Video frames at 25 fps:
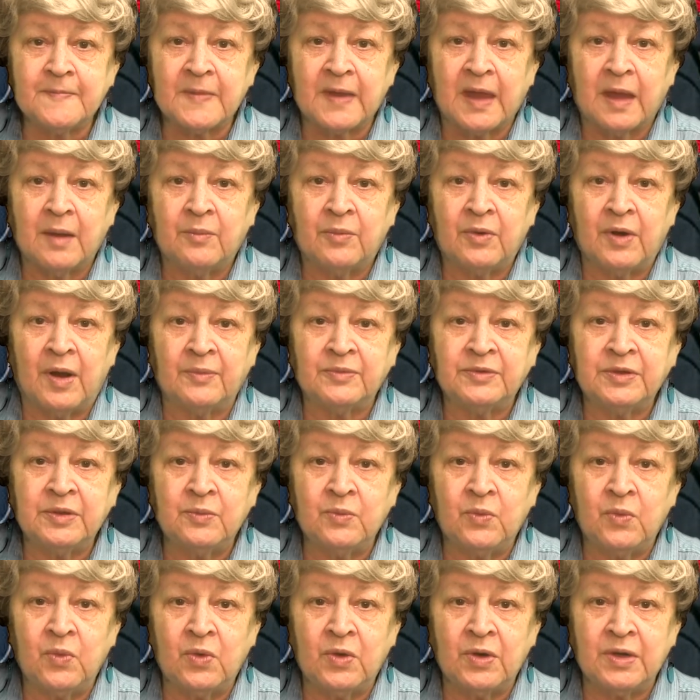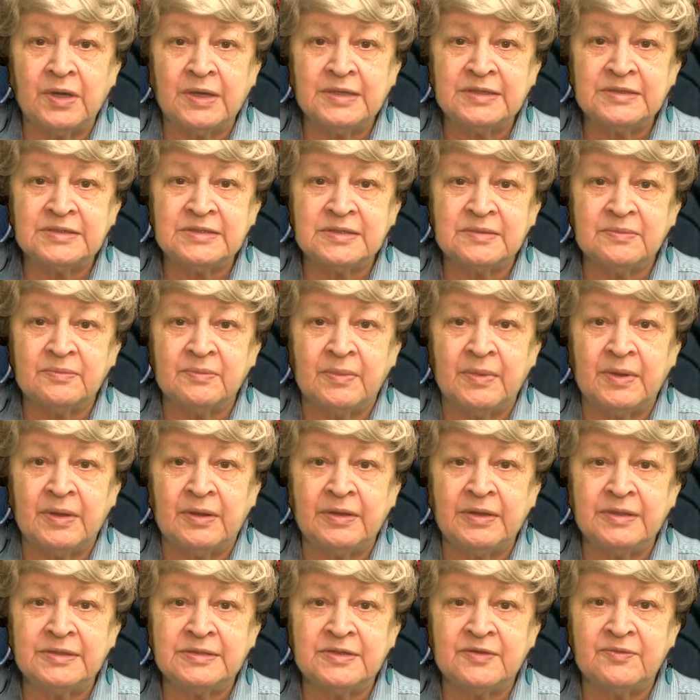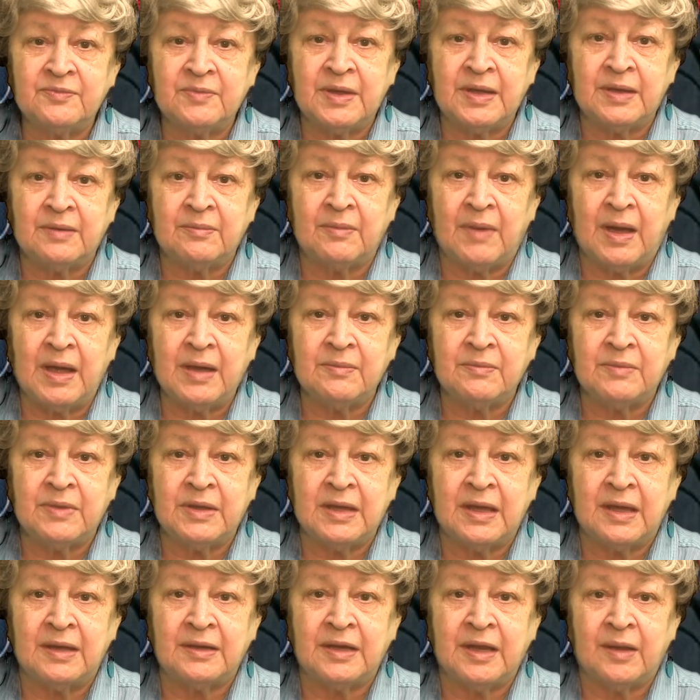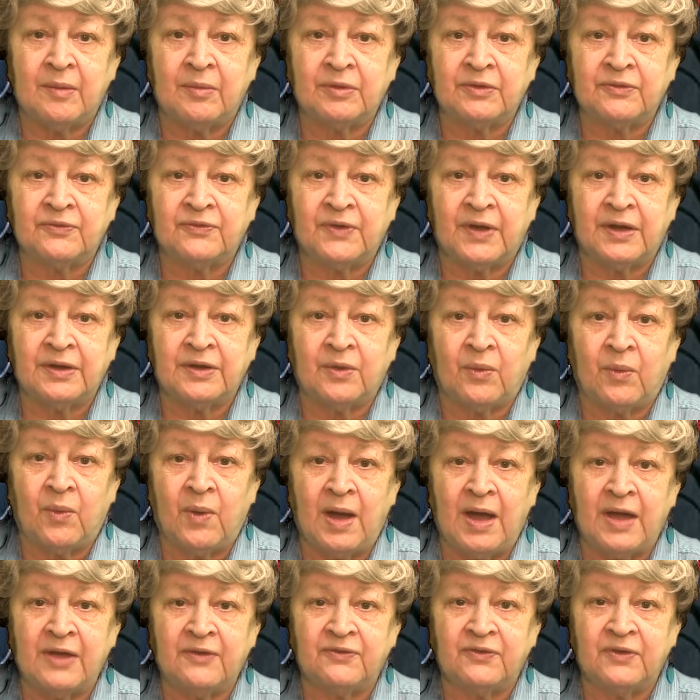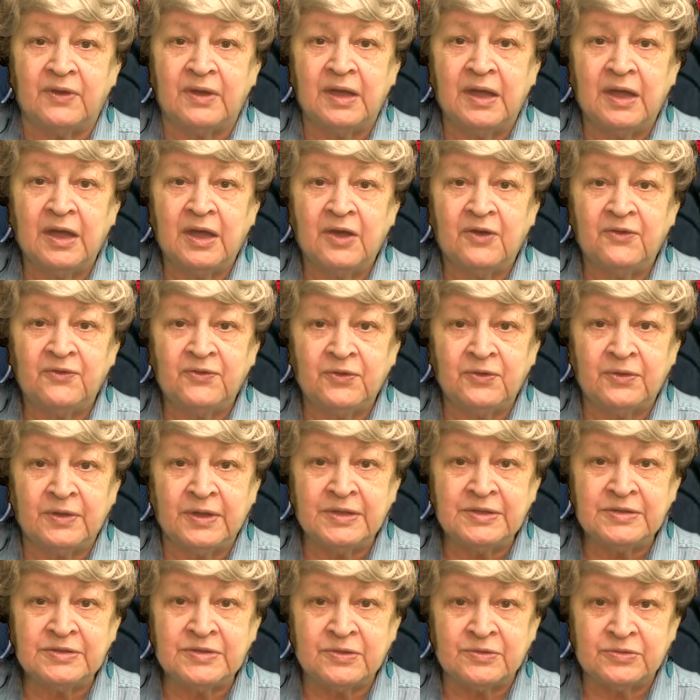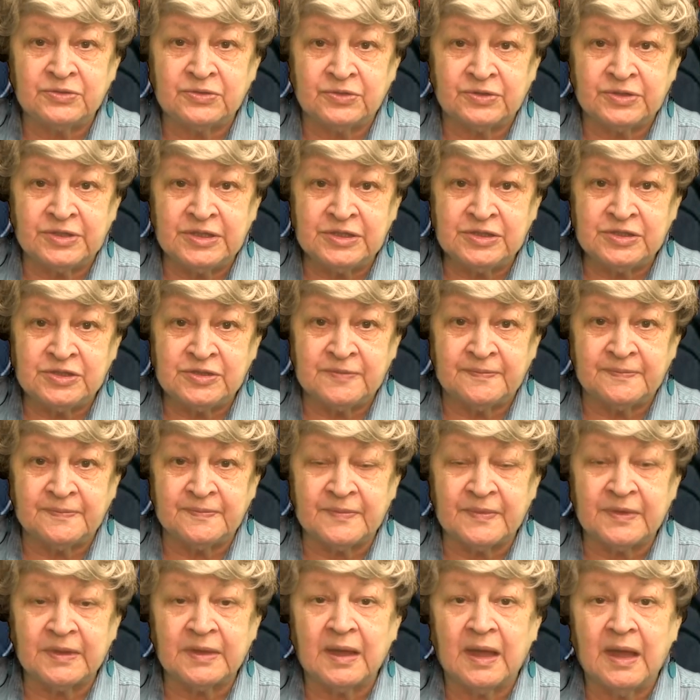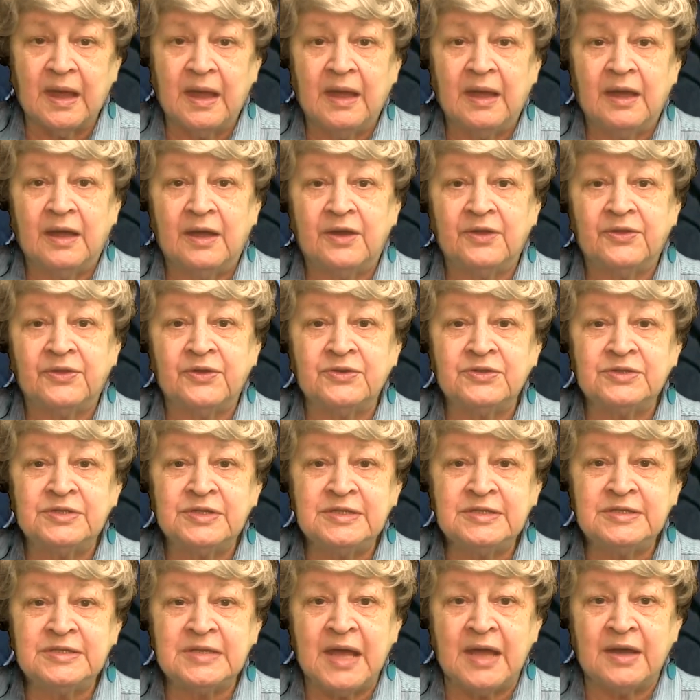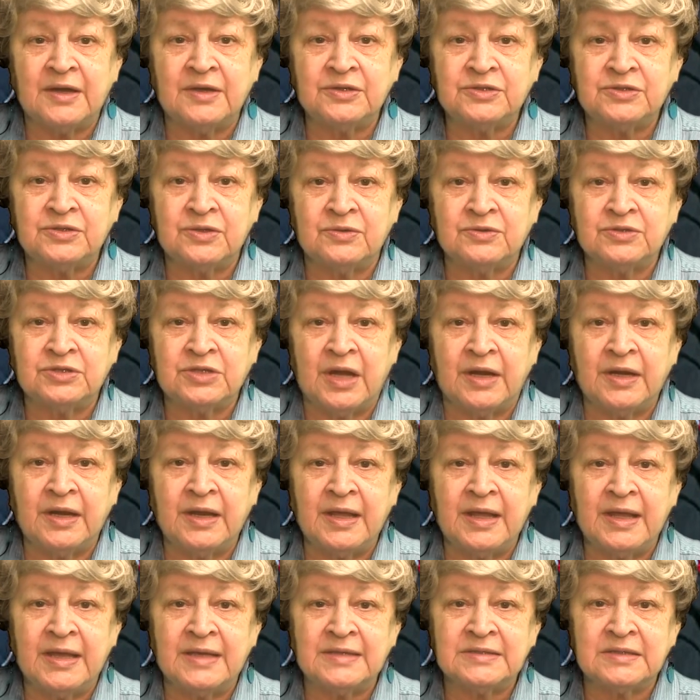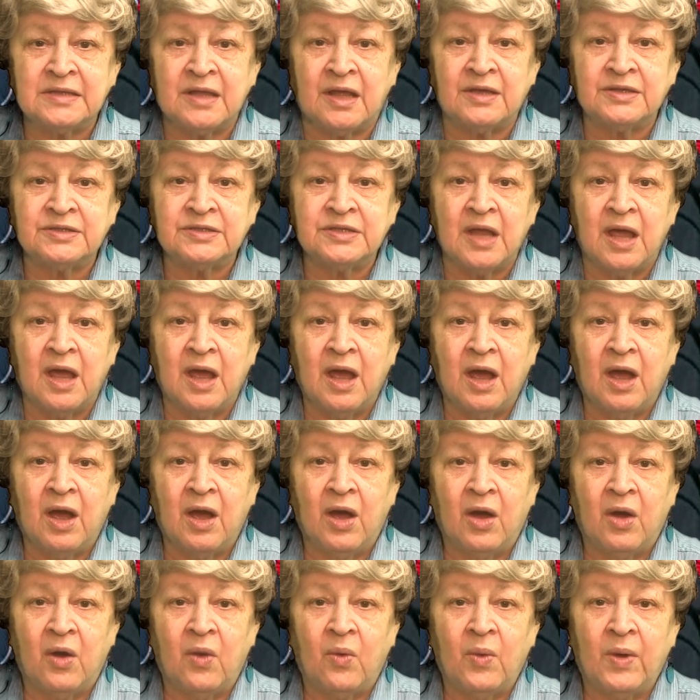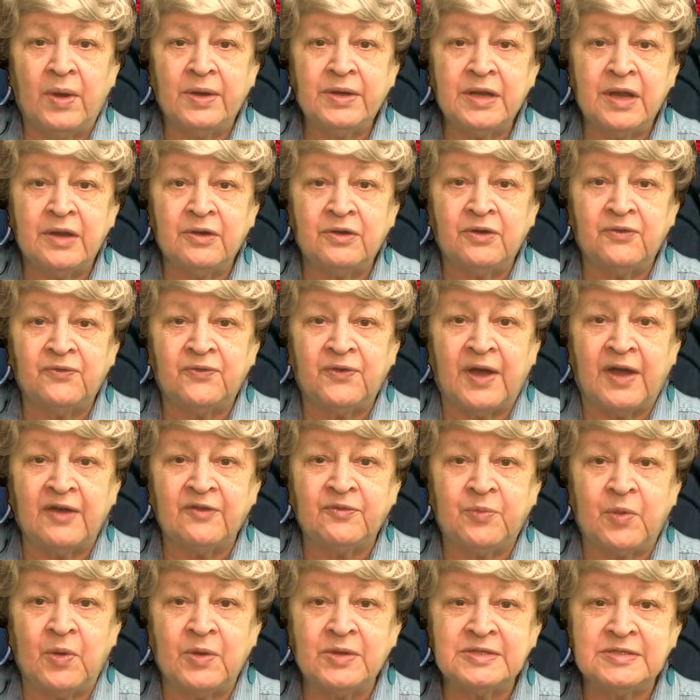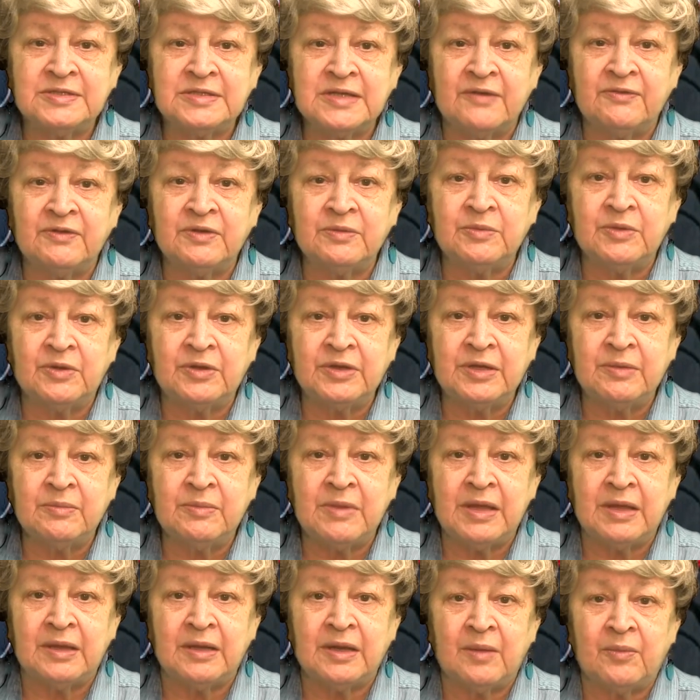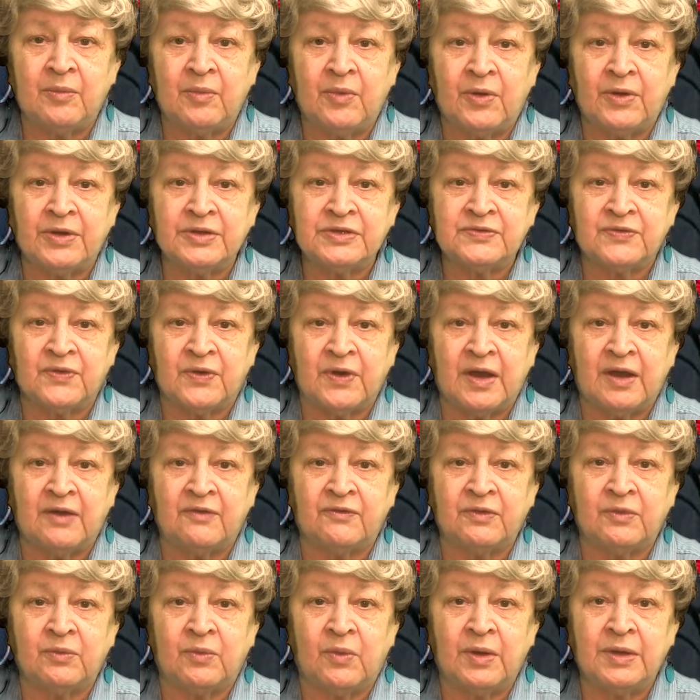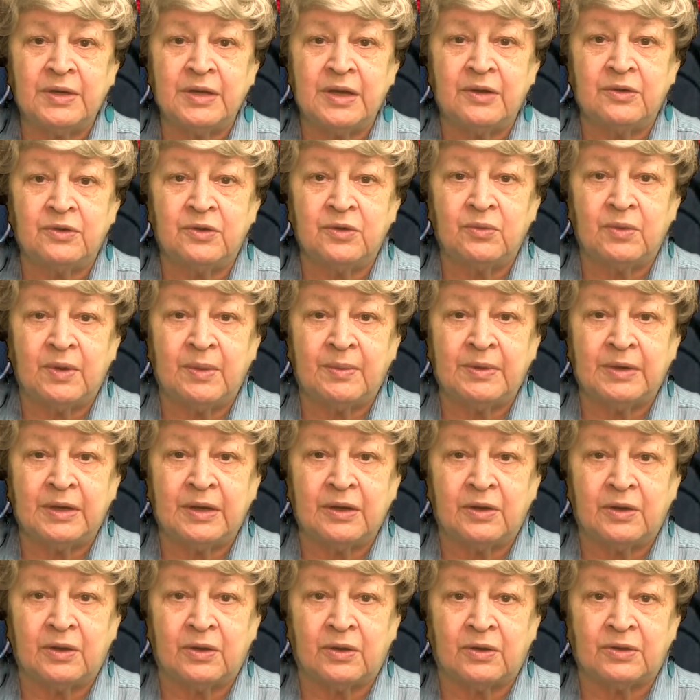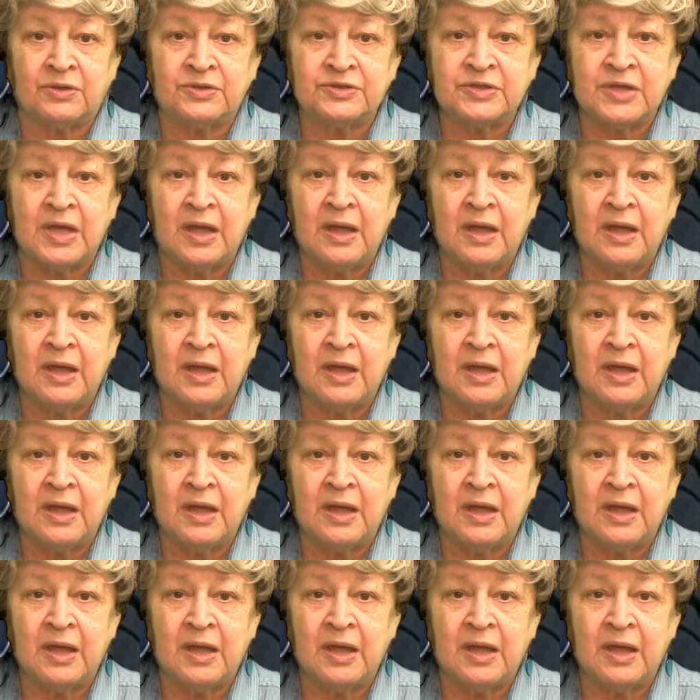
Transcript: prompting warnings that millions of men might be unable to find a wife, fueling social tension. Thursday's data showed China has lost 105.7 million men and boys for every 100 women and girls,